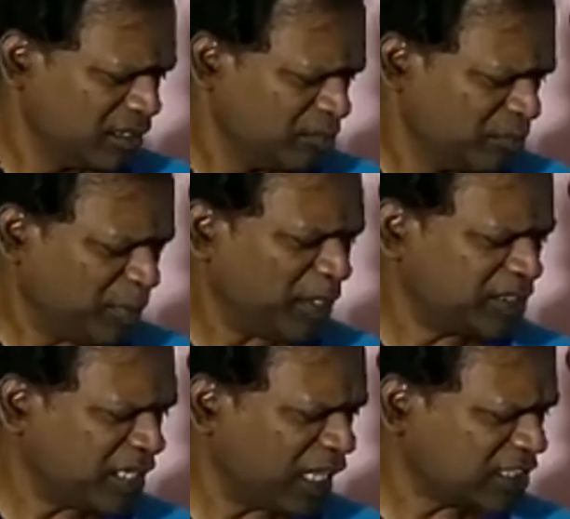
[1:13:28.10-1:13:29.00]
People are
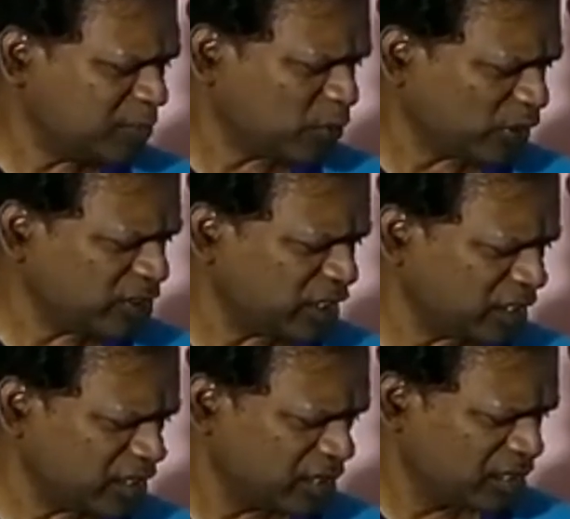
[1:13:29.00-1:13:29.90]
still asking me questions.
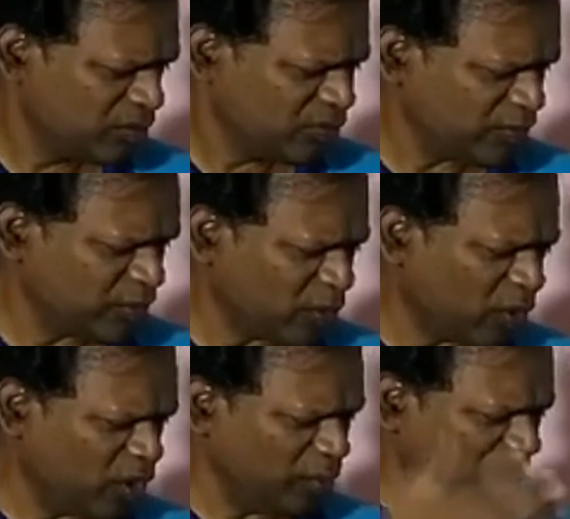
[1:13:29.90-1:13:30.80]
When we are
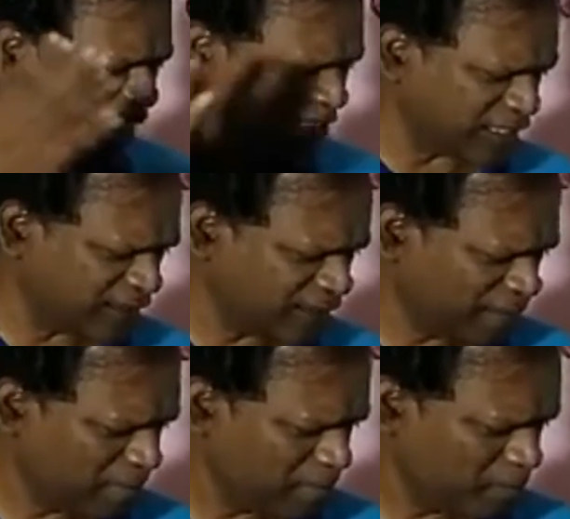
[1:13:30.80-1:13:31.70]
all blessing,
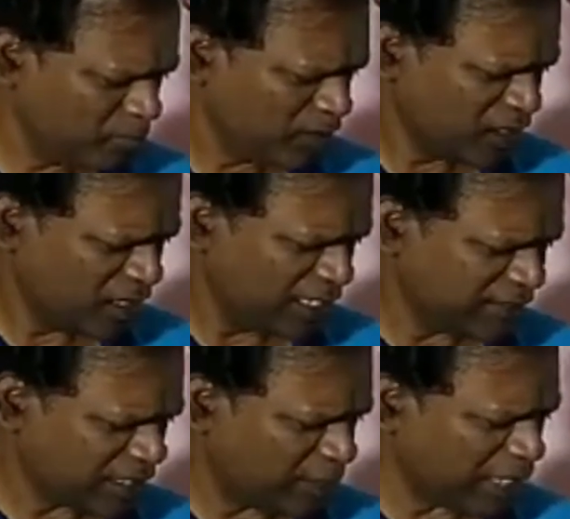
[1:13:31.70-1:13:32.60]
and
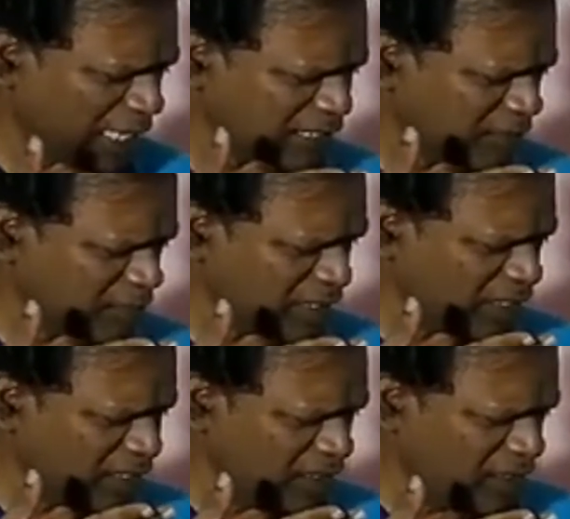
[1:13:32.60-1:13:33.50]
somebody asking
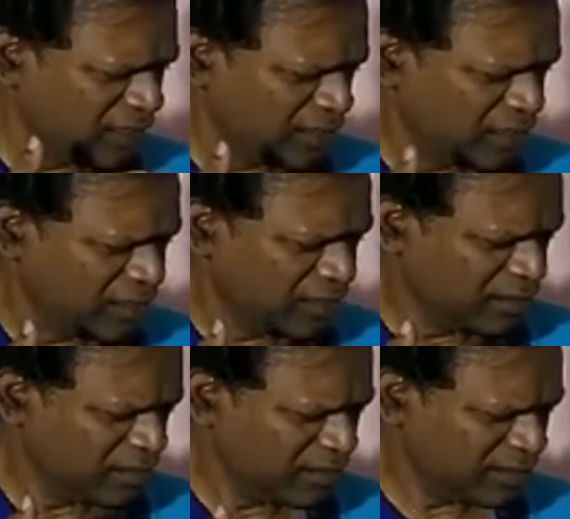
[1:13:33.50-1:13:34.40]
me
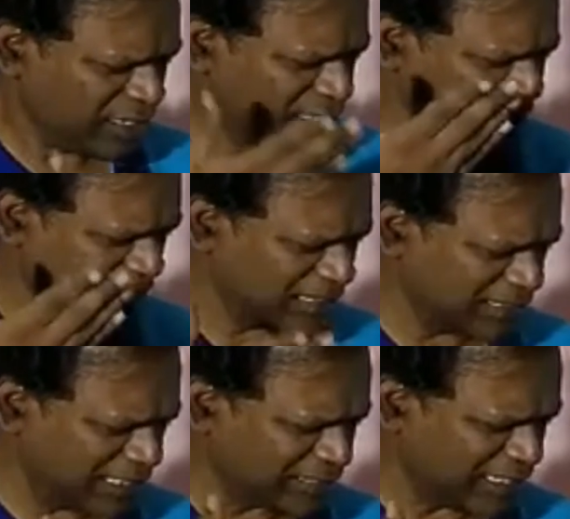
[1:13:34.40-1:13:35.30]
this and
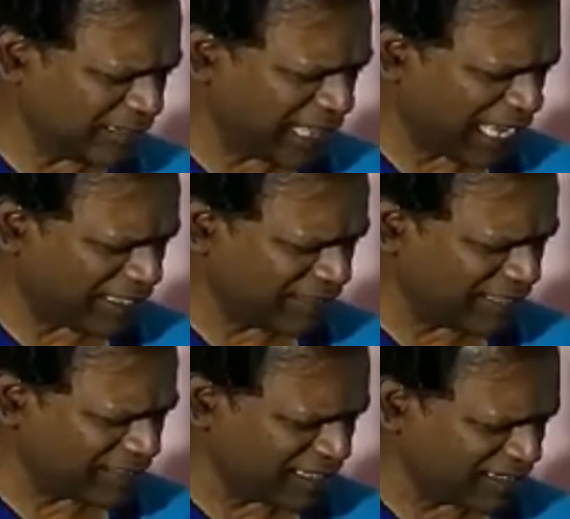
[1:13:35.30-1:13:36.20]
this and that and
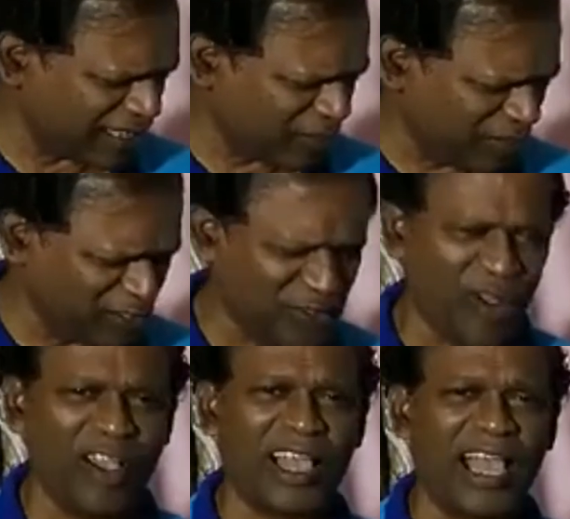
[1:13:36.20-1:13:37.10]
this and that, what is
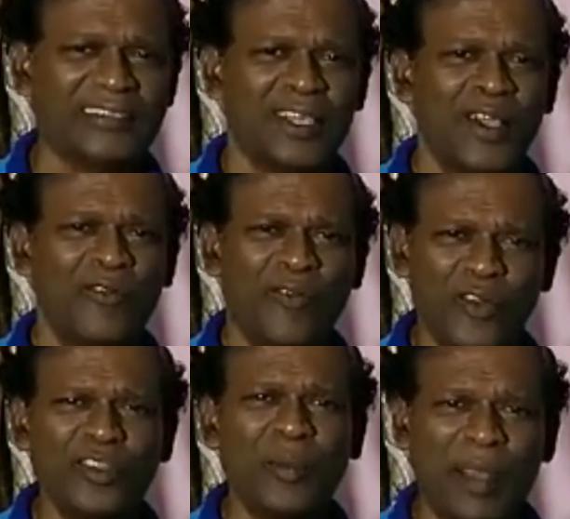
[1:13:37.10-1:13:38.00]
wrong, guy? Follow
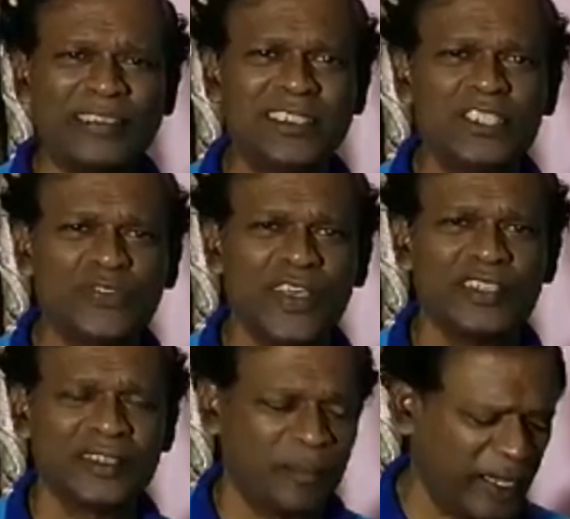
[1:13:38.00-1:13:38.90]
the blessings first.
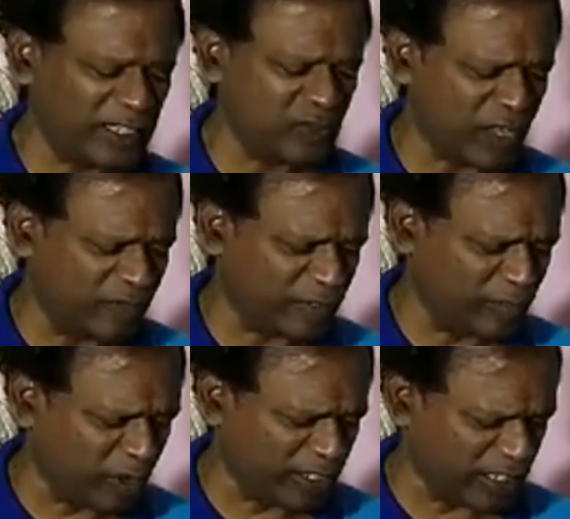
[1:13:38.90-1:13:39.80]
The blessings for
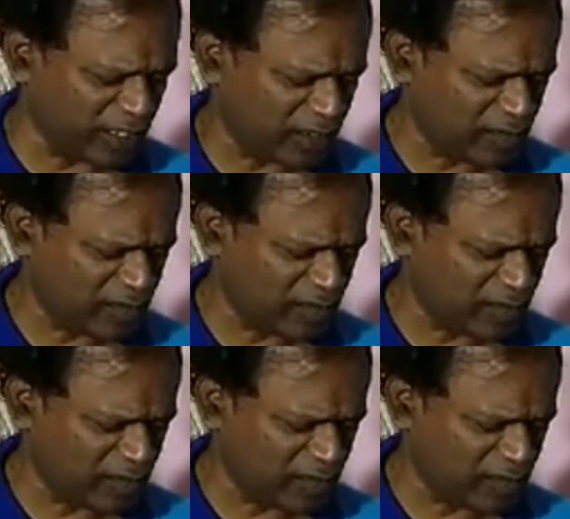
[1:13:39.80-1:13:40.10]
everybody.